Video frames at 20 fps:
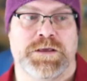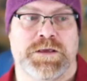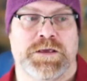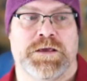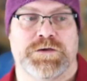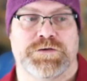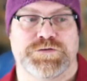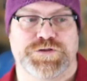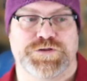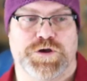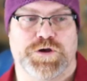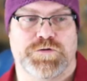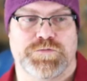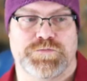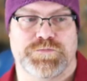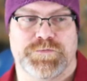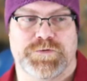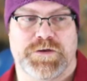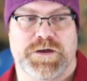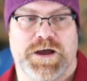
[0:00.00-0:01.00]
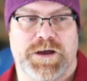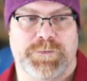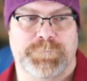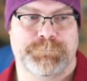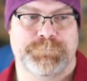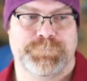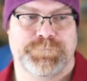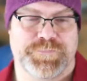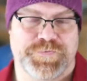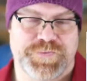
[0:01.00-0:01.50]
So
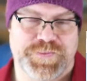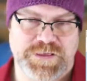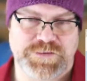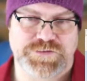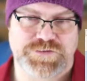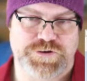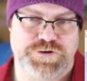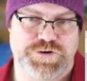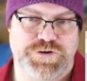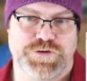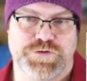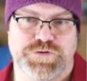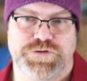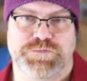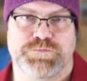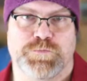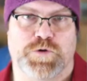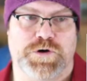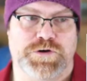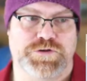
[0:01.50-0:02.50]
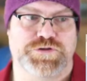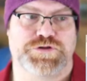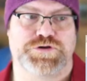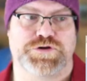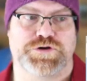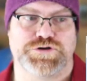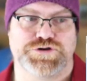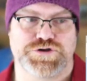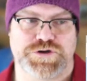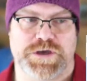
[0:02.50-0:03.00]
things that are used more in
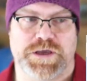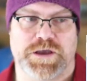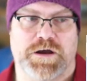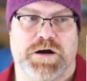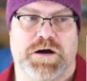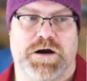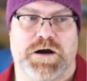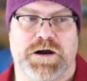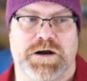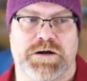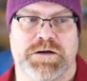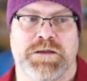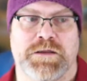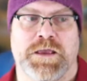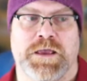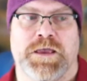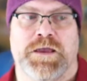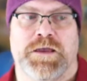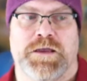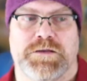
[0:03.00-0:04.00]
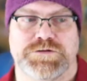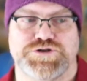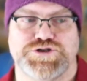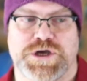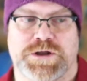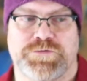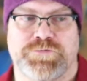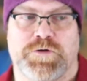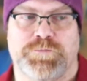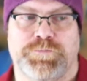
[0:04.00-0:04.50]
surgery are
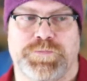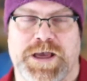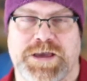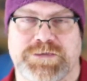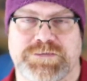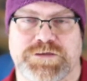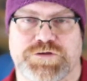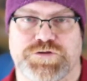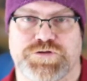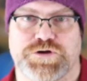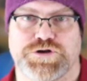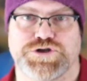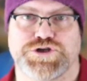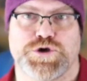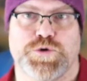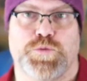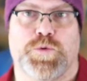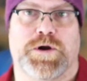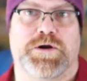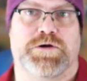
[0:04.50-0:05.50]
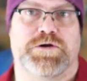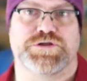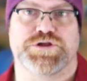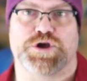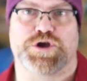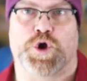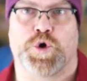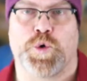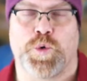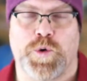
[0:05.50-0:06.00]
general plastic surgery, whereas
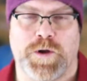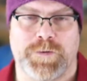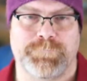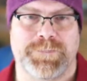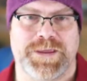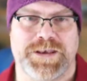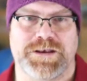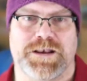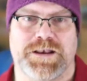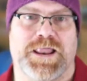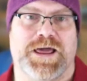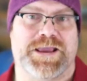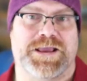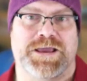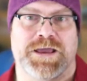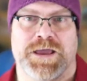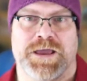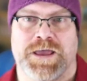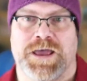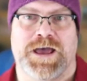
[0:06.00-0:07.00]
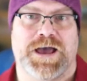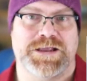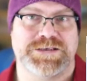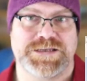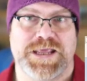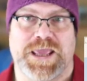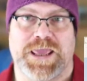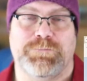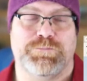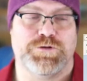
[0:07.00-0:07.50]
equipment like a
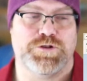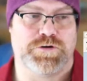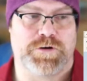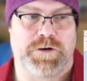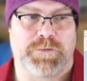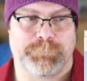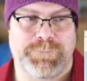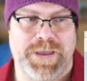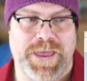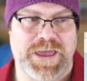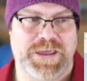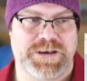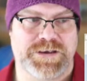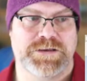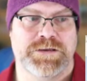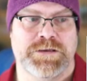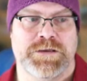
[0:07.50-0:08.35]
table or a bed,